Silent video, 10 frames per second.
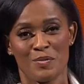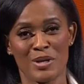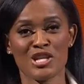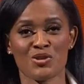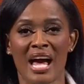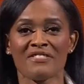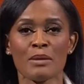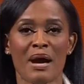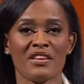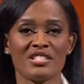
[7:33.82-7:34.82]
Being
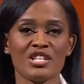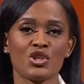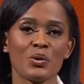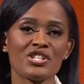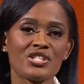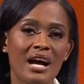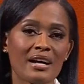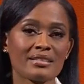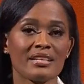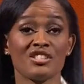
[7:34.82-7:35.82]
drafted by the Detroit
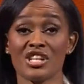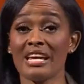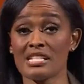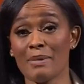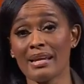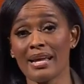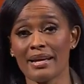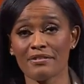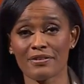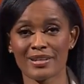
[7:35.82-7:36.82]
Shock changed my
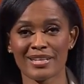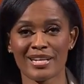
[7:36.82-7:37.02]
life.